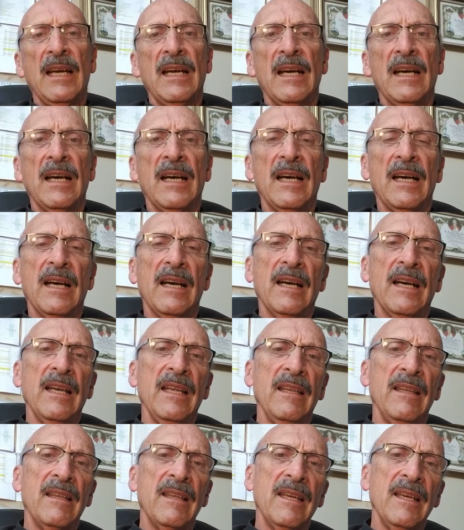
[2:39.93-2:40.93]
I
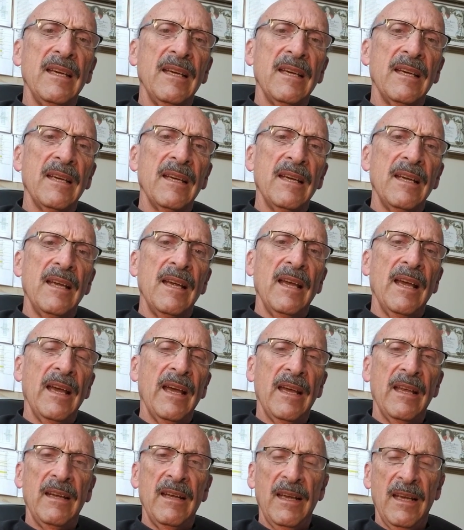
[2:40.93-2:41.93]
think,
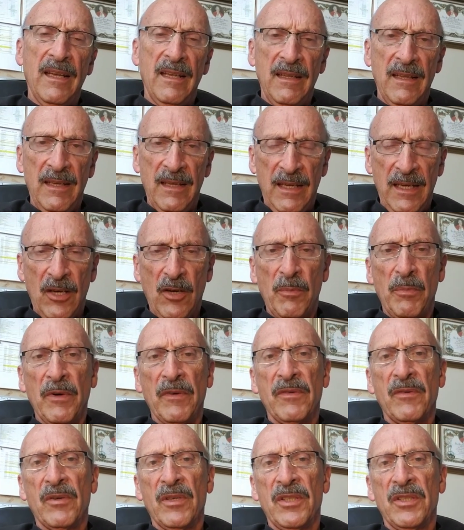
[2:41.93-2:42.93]
and the help of
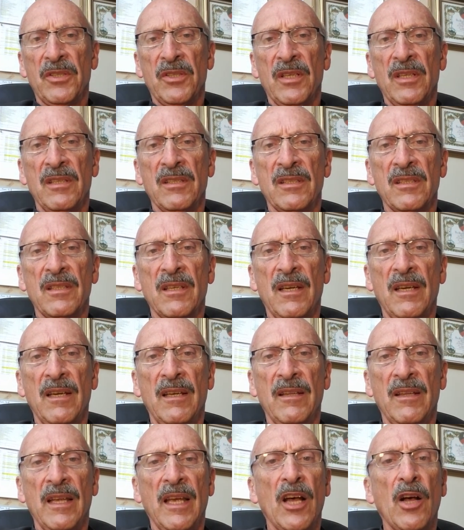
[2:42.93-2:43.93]
Christians
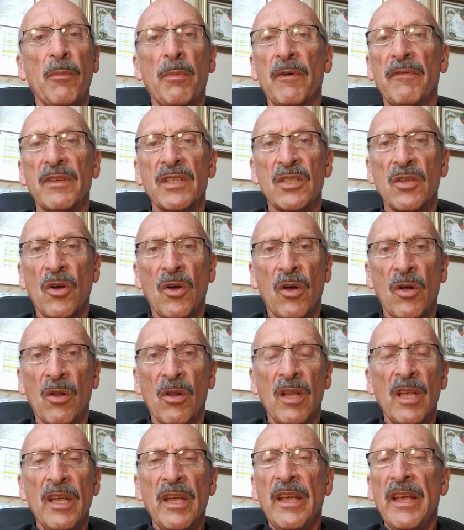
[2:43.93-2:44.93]
and the help of us all,
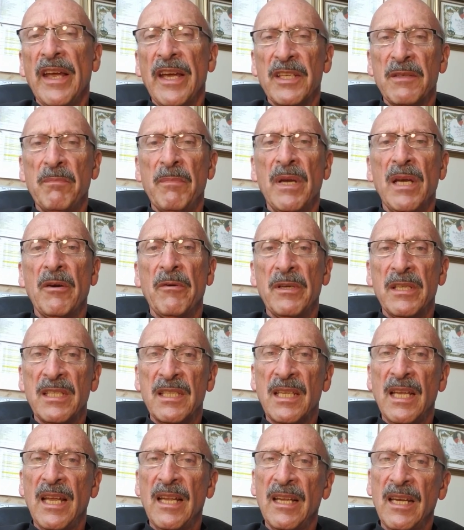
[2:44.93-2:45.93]
as Mary
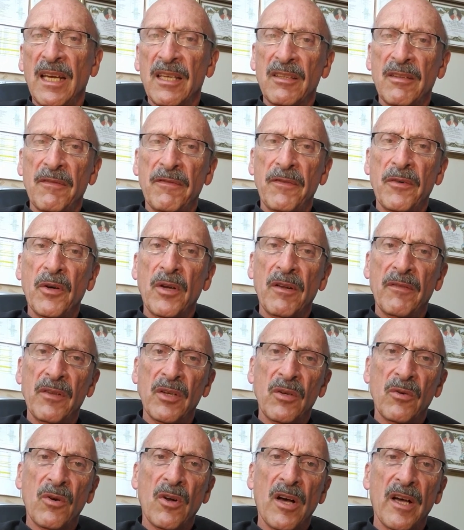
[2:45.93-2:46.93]
standing at the foot of the
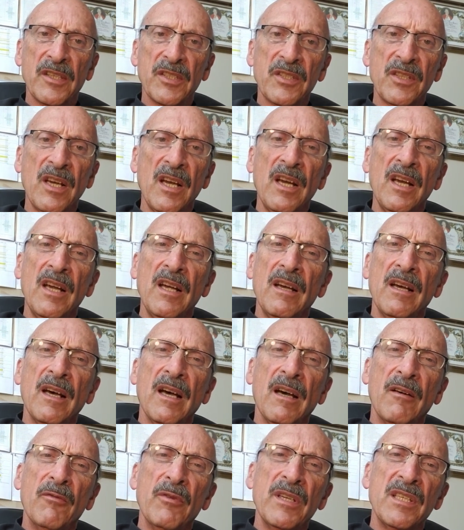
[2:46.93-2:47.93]
cross,
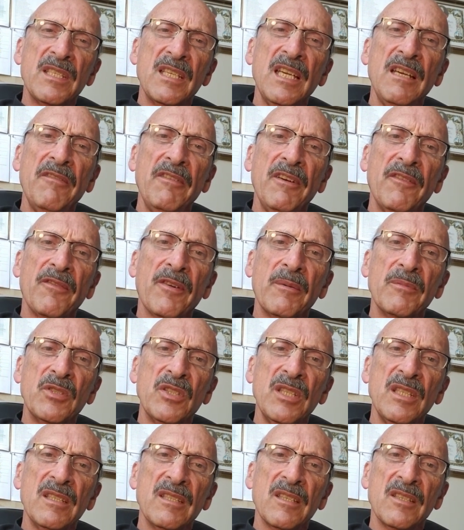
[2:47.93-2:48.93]
receiving from
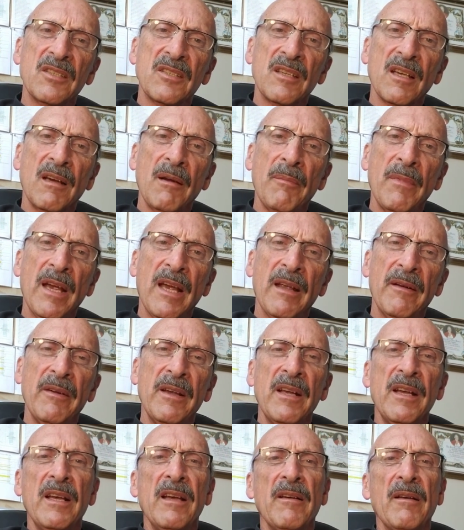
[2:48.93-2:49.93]
Jesus the command,
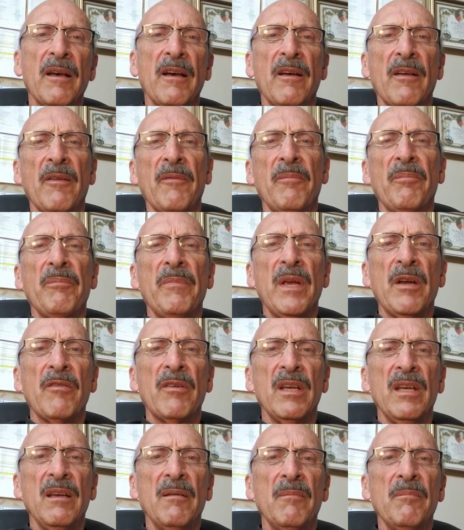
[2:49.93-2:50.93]

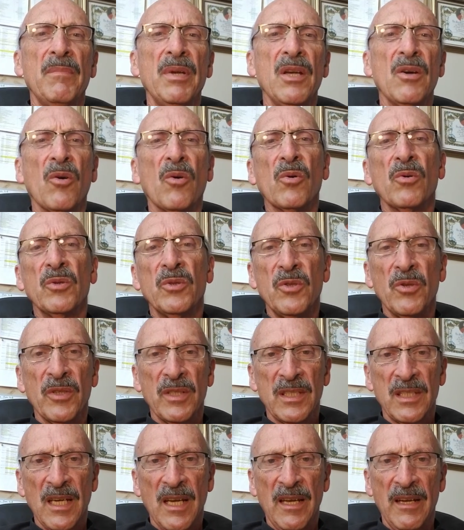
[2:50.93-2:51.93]
Mary, behold your
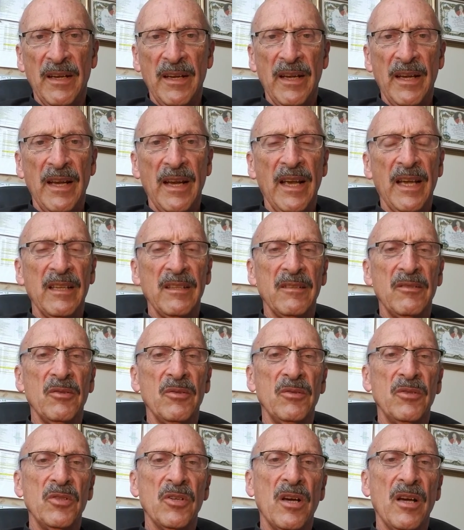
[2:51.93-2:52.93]
son, and to
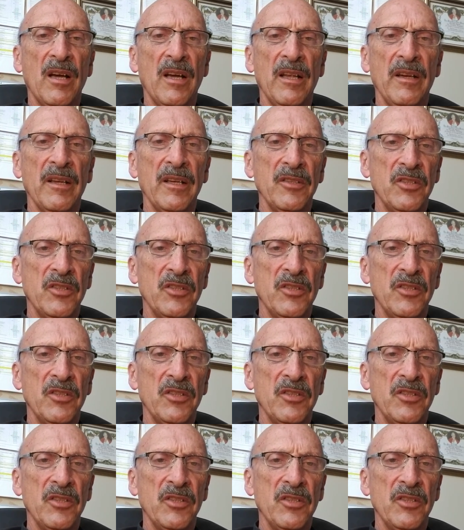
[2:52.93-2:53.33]
John,